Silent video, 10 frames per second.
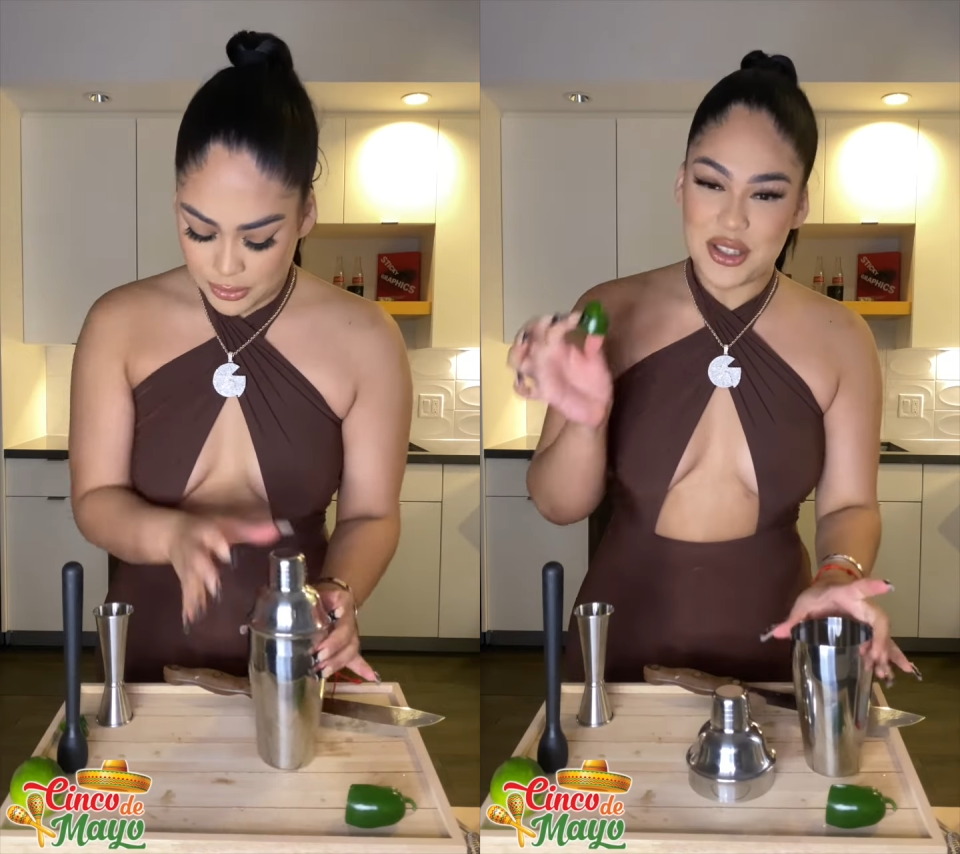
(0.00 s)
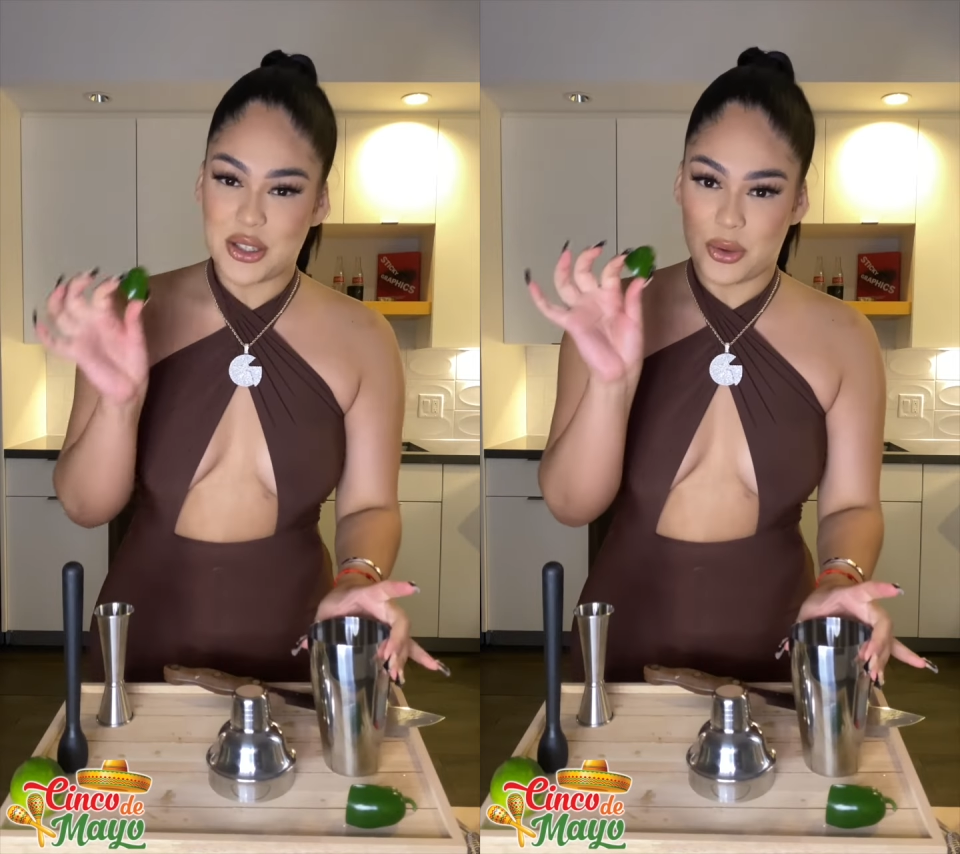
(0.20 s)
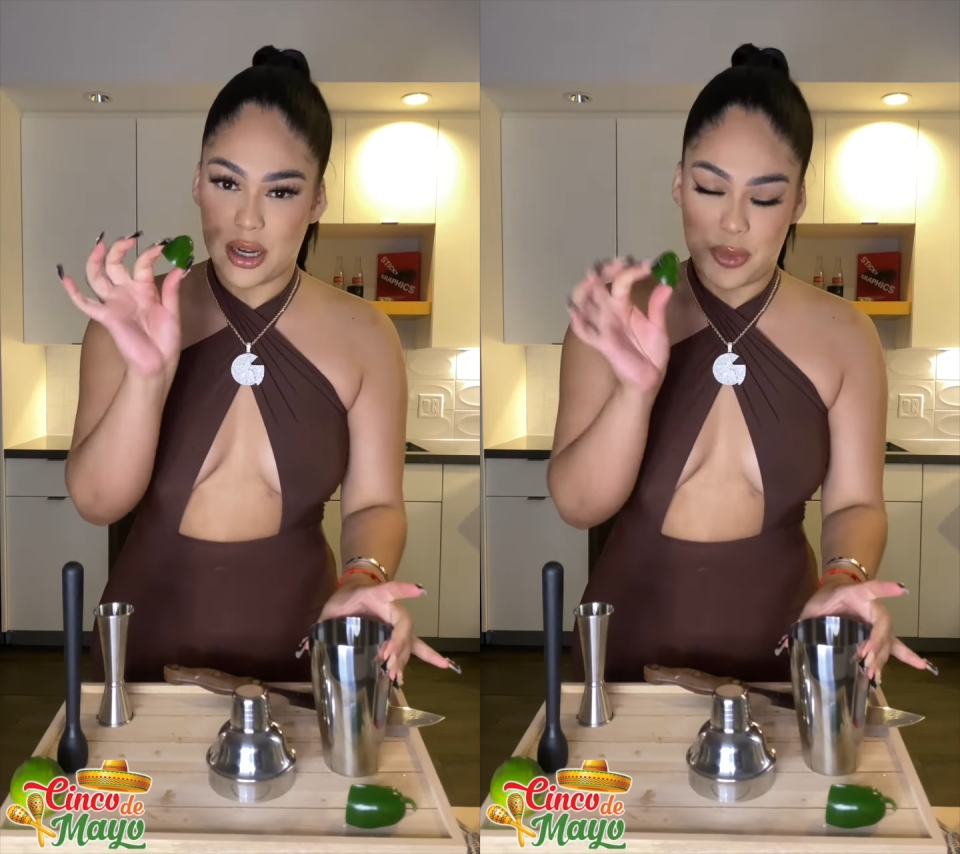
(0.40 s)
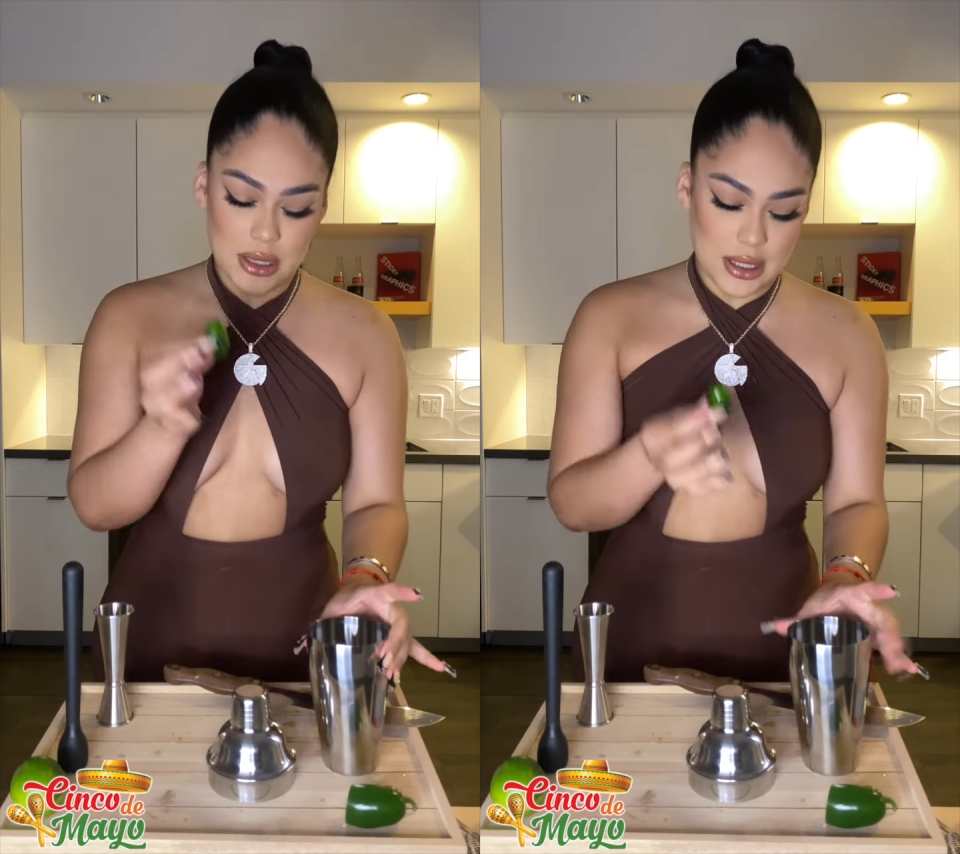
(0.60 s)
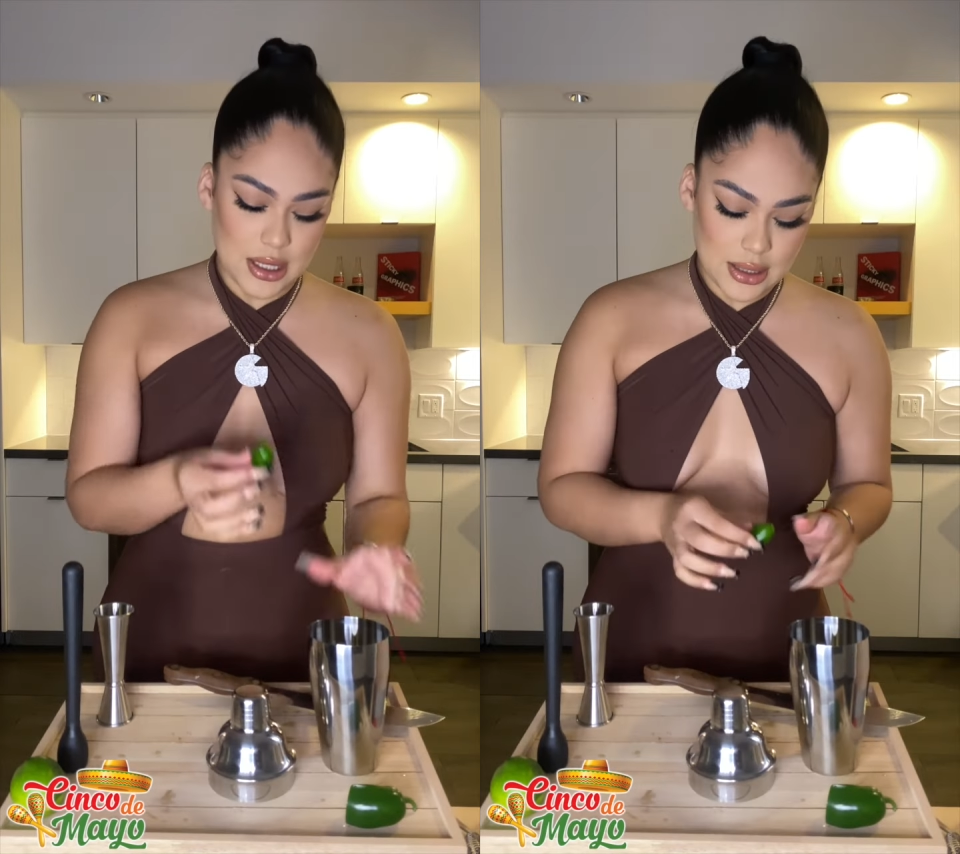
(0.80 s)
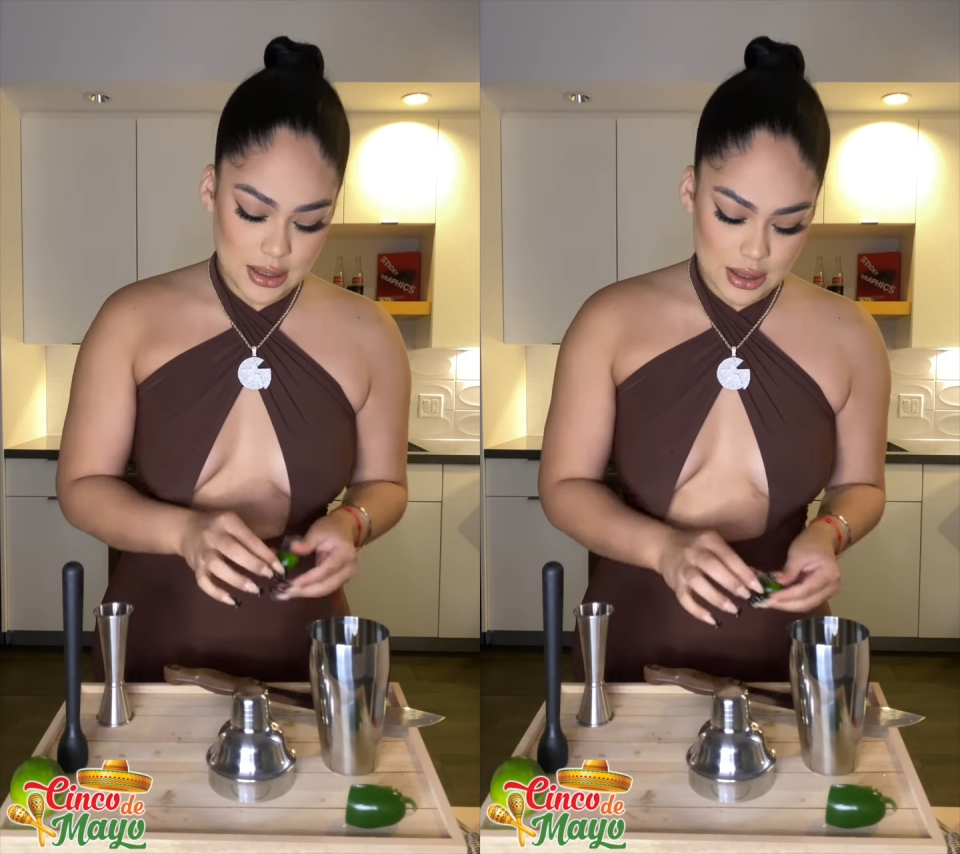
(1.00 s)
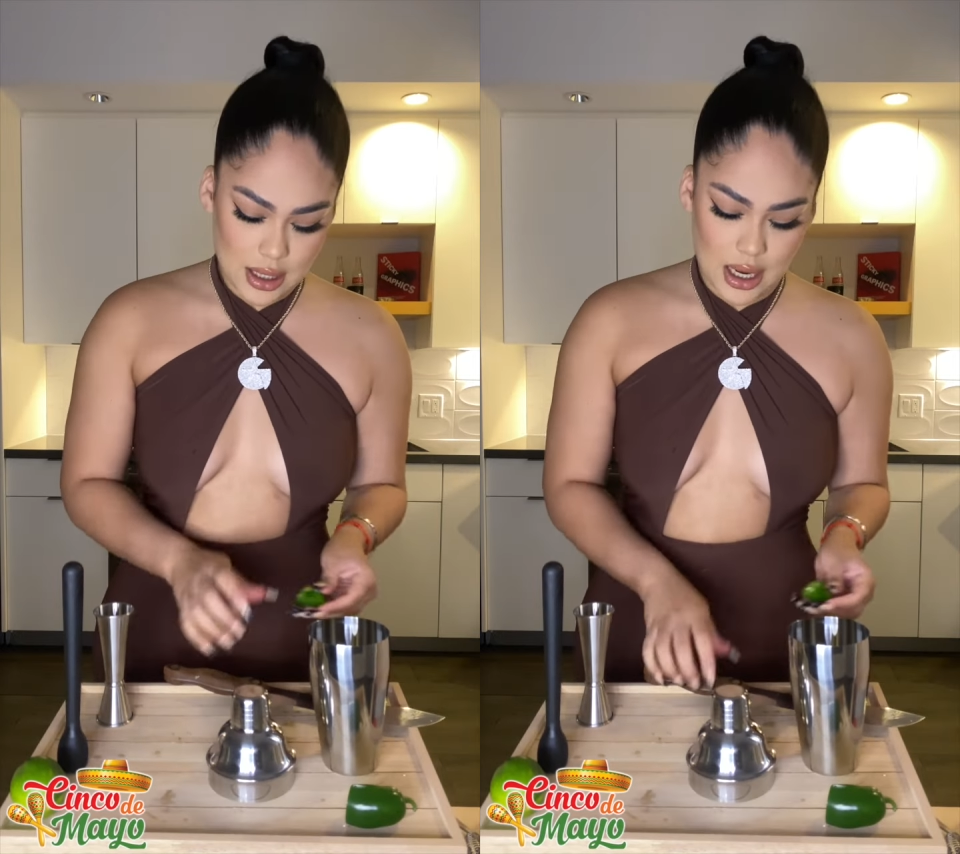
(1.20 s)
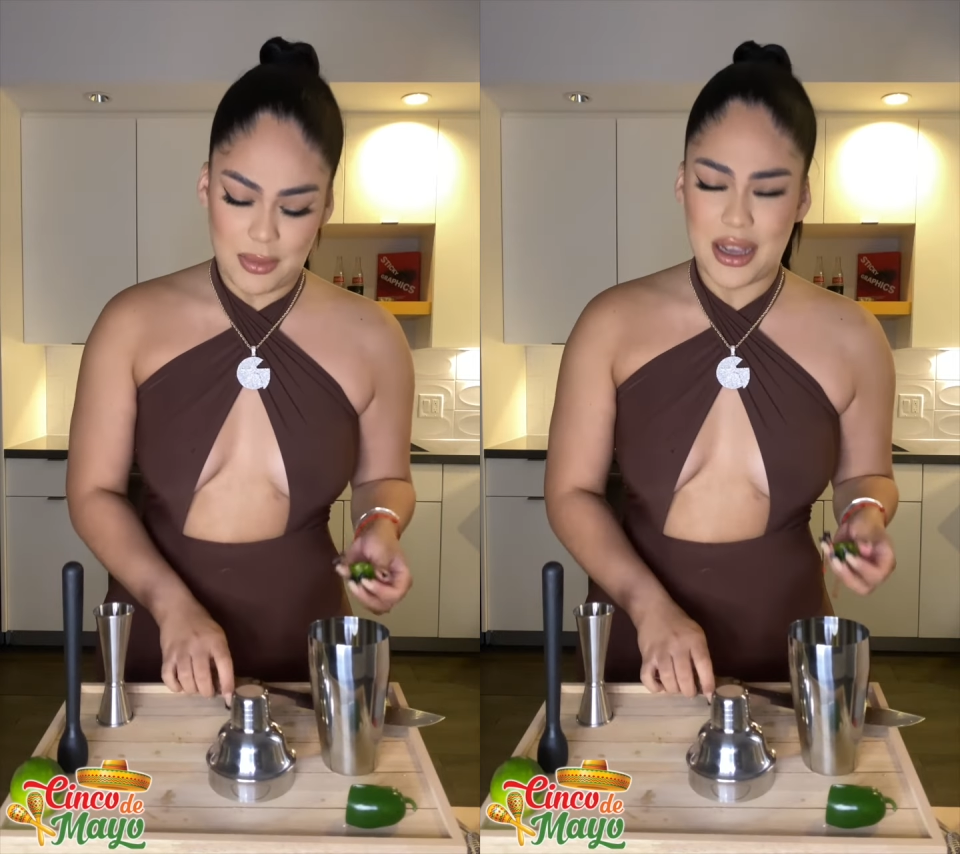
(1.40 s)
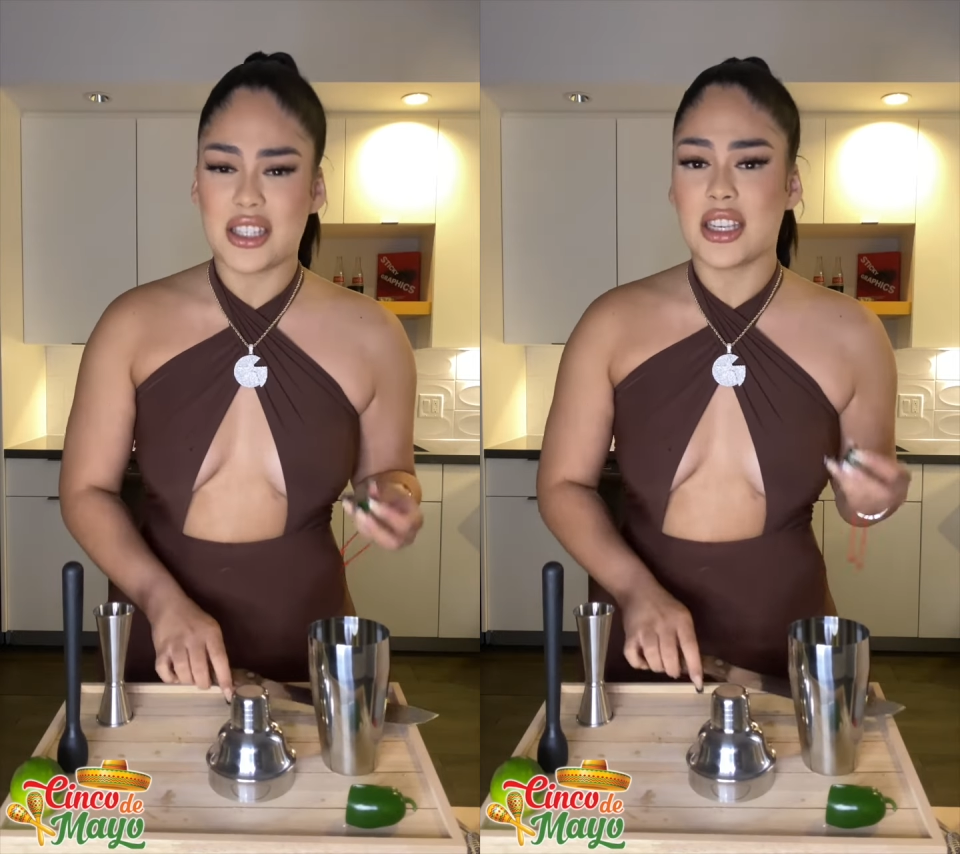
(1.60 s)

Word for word: So we're gonna put this. I'm actually